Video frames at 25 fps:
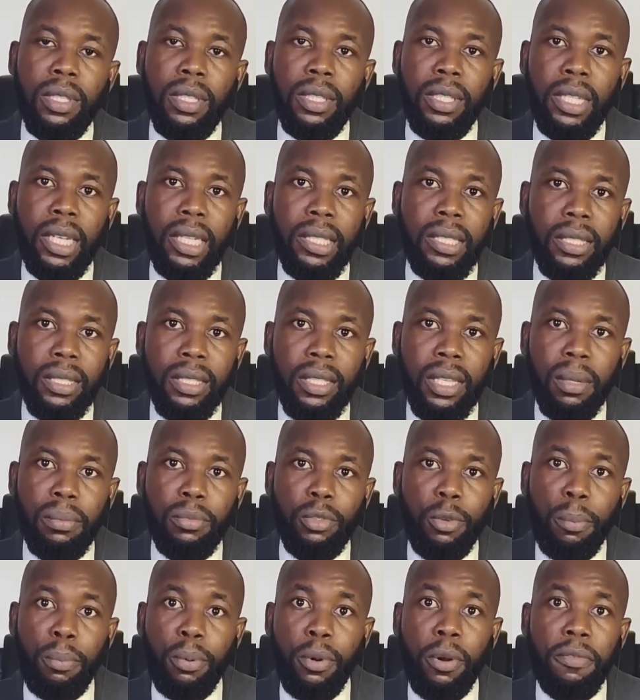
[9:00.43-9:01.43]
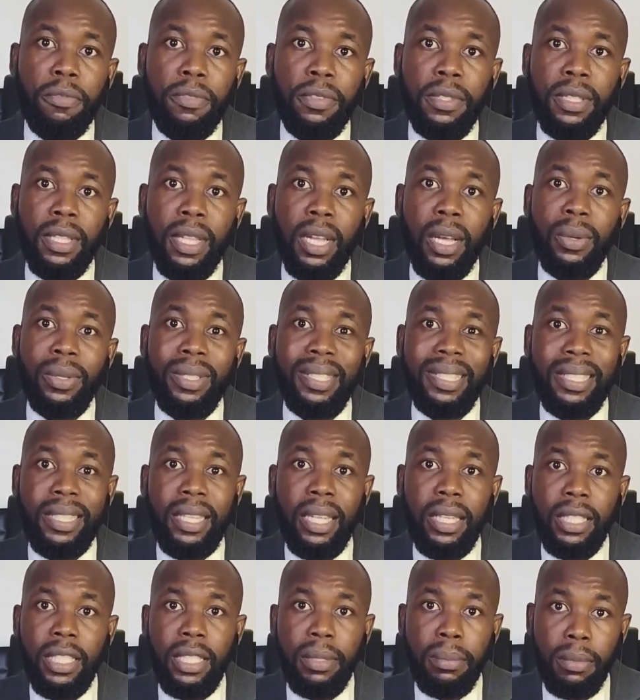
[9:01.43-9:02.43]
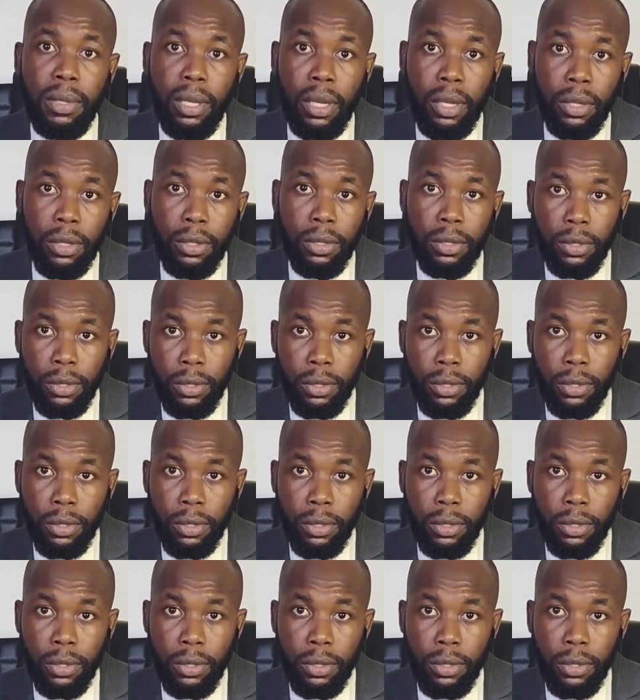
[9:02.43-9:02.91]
That is your profit now is 30 million.